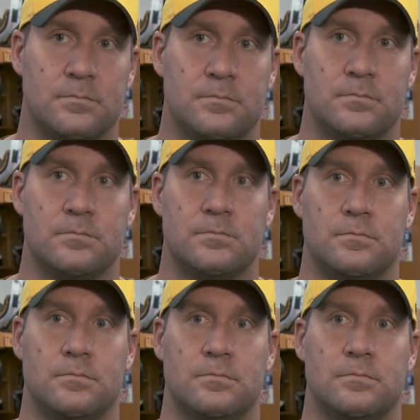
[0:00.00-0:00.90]
blocking
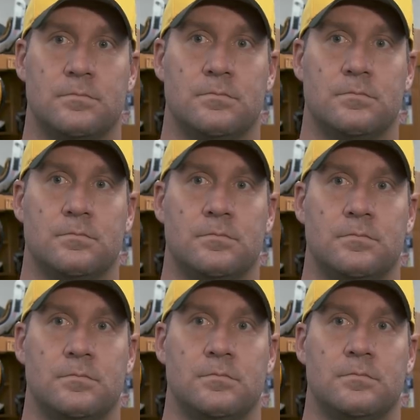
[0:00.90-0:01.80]
Von Miller
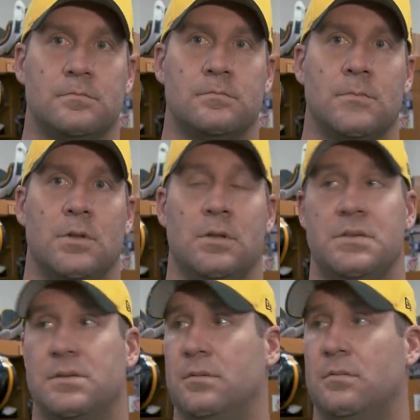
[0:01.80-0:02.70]
at Denver?
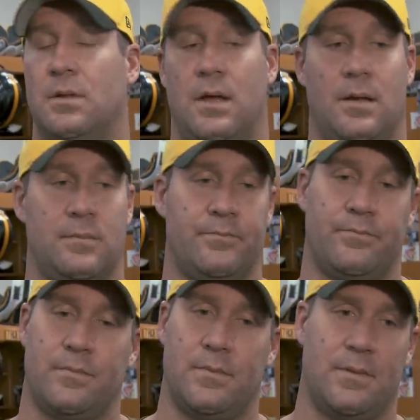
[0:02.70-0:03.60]
listen,
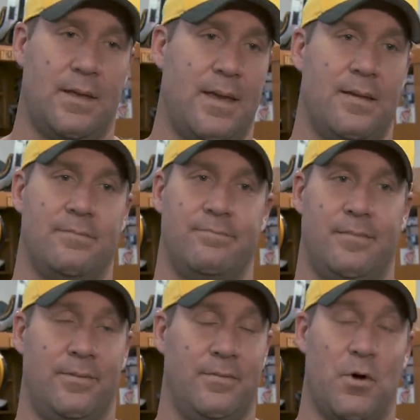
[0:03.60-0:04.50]
um,
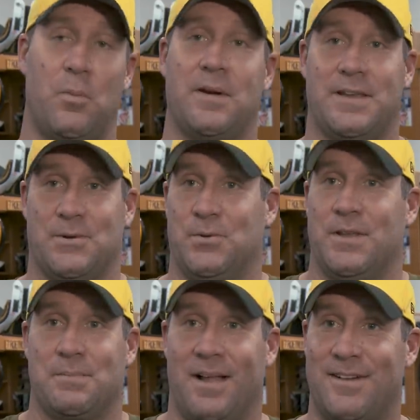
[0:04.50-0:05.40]
nobody can
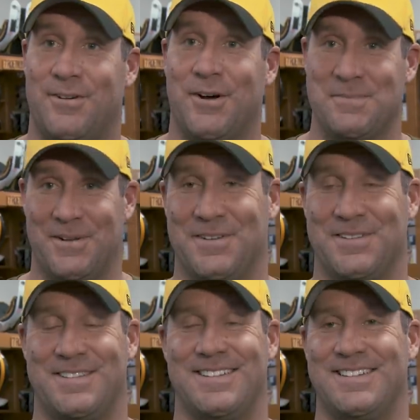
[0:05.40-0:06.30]
really block Von
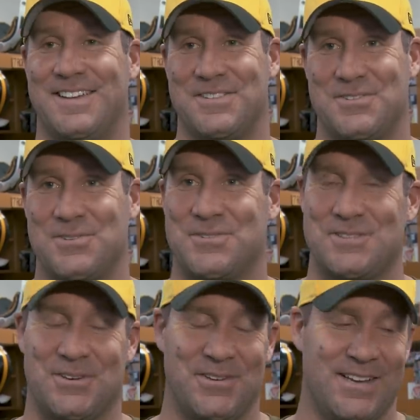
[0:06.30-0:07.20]
to, to tell you the truth.
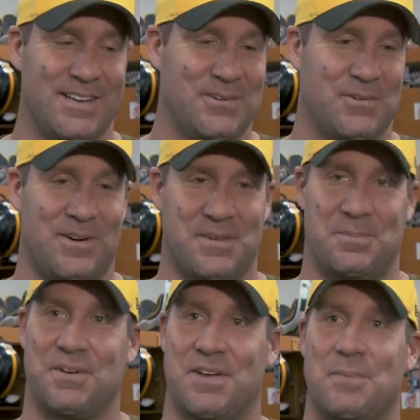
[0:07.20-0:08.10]
So we'll have to
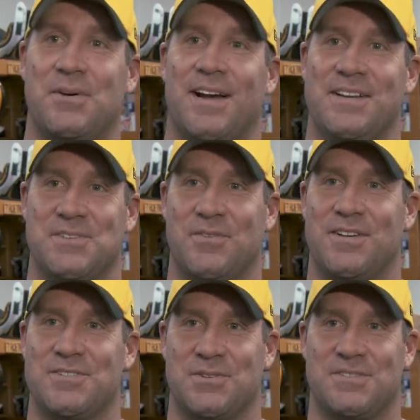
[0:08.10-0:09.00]
put a couple guys over
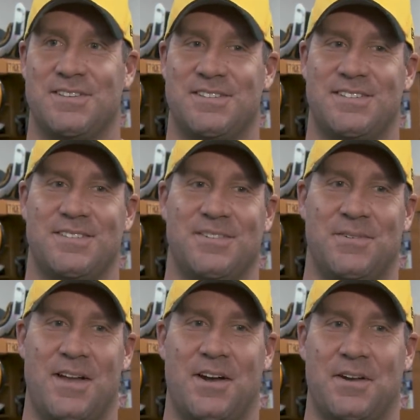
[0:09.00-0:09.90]
there. So it's it's
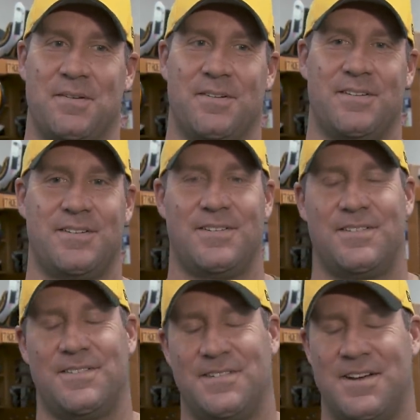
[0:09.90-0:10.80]
we're not gonna
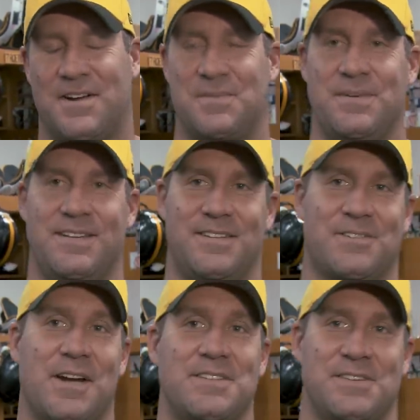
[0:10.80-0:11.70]
we're not gonna be
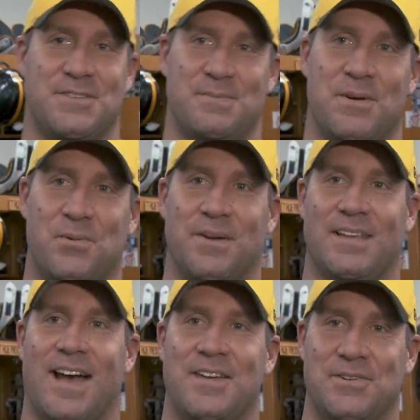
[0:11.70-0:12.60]
crazy and just make
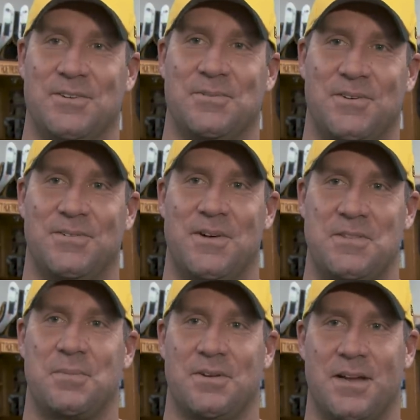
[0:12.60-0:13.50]
one guy do it. We'll, we'll
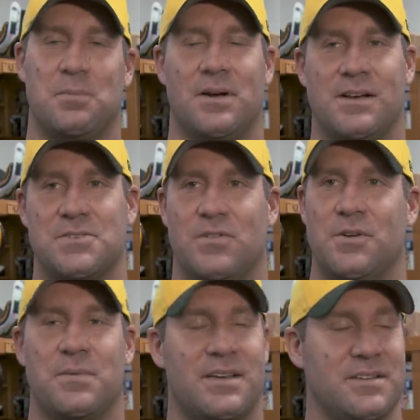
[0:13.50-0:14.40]
have to put a couple guys over
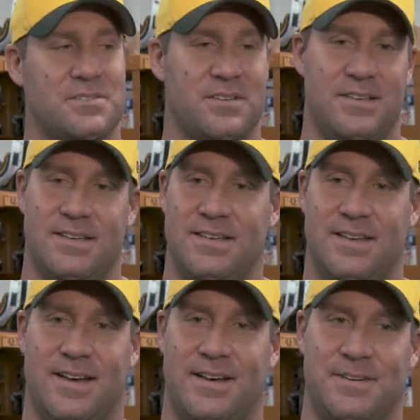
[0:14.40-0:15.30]
there because
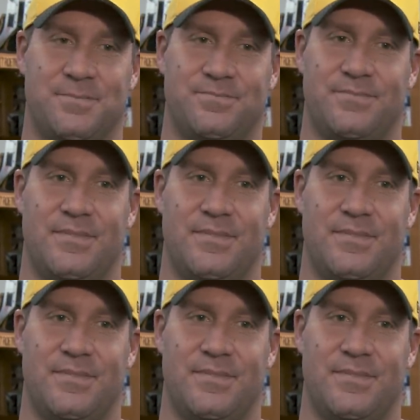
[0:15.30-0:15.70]
um,